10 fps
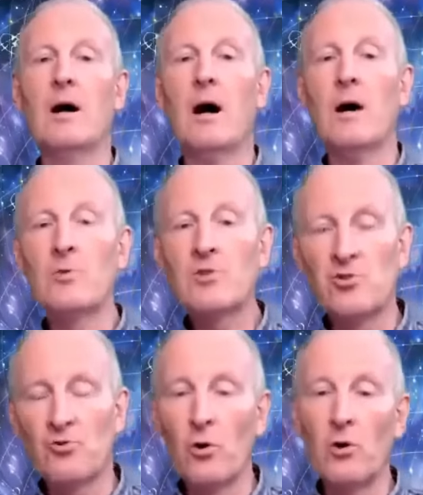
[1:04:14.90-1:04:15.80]
I was
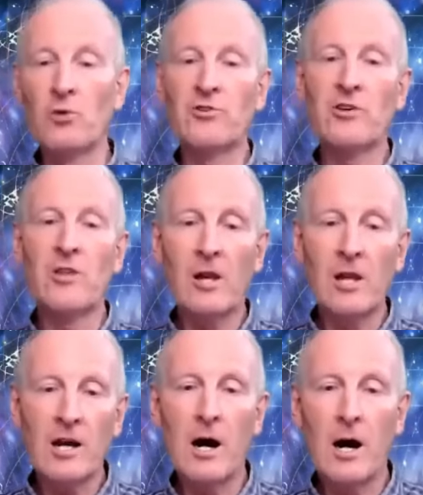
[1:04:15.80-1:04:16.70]
drawn to the
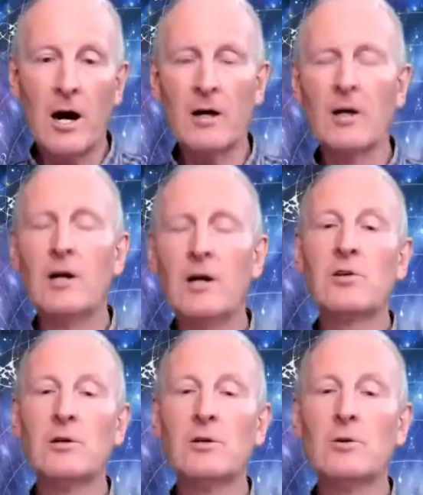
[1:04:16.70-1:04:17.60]
Lakar,
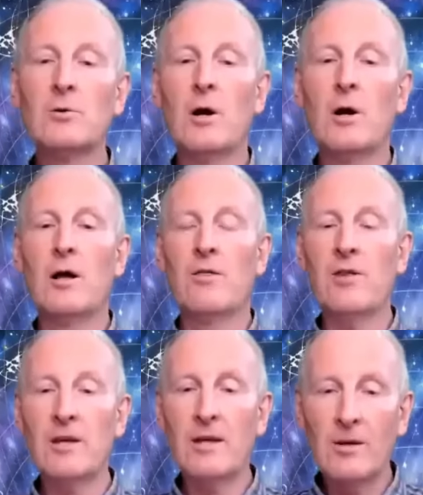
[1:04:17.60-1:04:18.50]
to
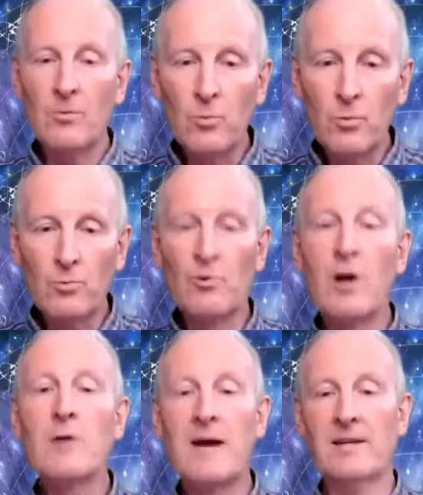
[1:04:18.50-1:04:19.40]
the
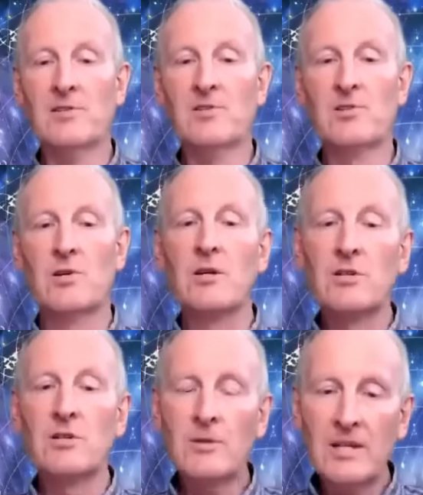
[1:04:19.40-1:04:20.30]
romance,
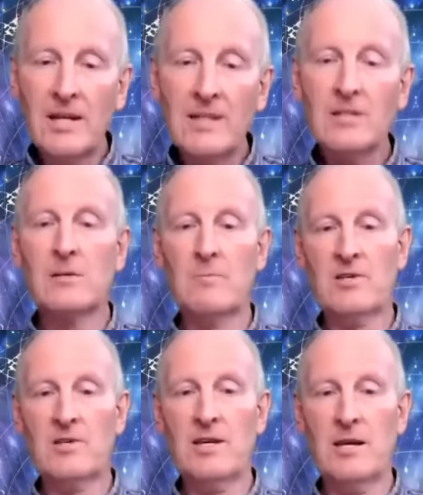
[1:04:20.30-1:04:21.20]
to the
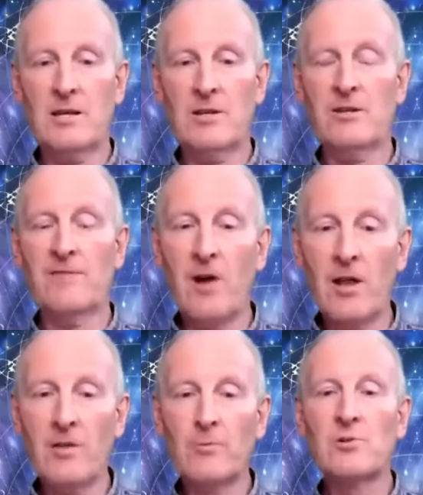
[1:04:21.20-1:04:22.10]
intimacy that the
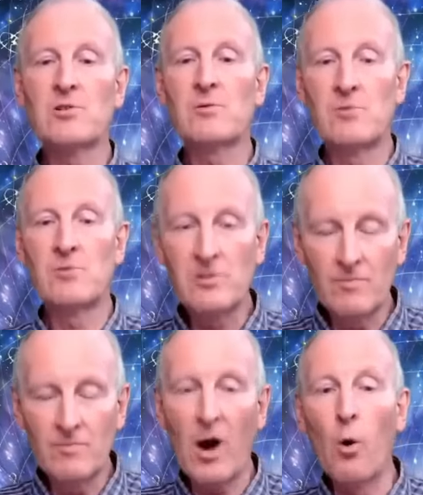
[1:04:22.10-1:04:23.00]
father was
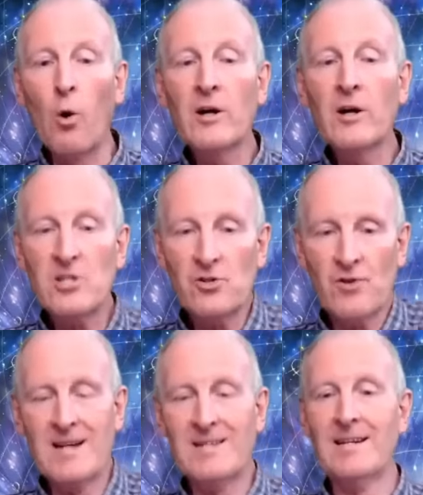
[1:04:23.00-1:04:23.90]

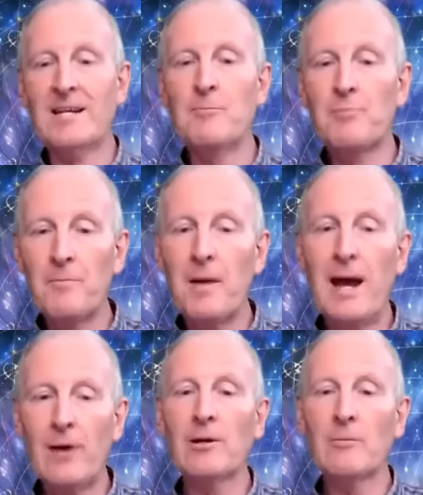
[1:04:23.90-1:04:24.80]
orchestrating in
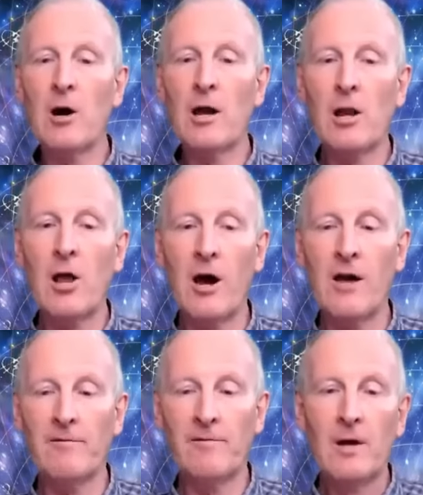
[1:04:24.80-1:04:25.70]
preparing my
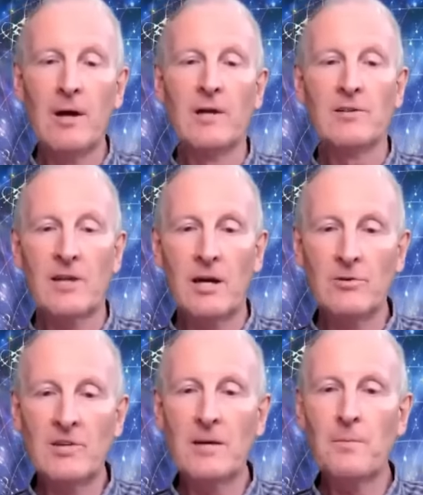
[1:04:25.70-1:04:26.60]
life to go
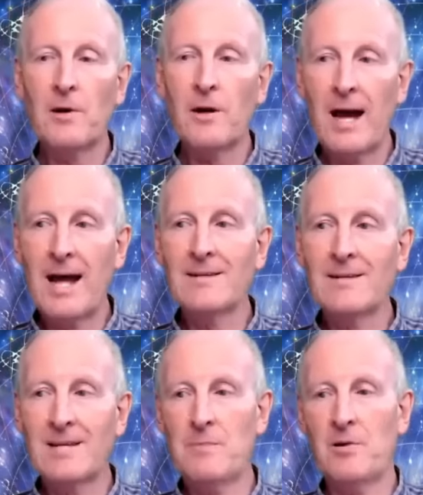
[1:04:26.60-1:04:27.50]
deeper and
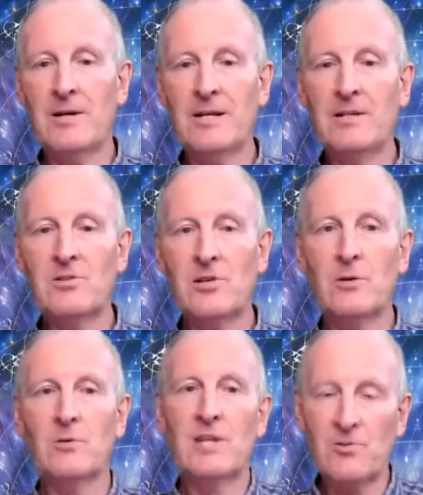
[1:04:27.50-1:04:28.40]
deeper
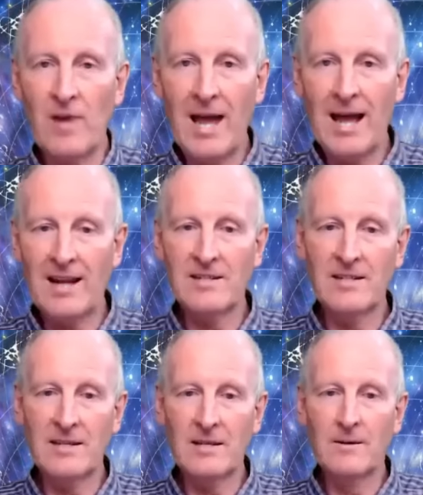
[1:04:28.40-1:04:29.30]
into this reality.